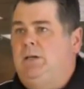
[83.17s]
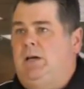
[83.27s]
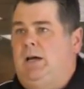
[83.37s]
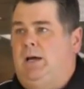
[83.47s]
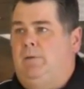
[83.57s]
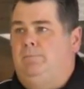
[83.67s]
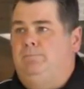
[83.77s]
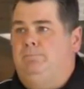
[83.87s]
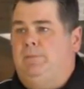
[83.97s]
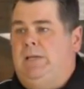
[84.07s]

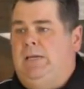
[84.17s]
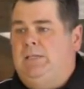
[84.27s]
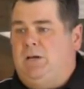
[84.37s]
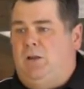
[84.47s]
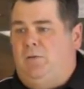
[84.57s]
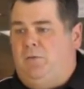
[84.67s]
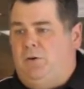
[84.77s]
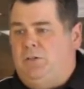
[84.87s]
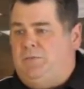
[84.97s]
Um, he's on the verge.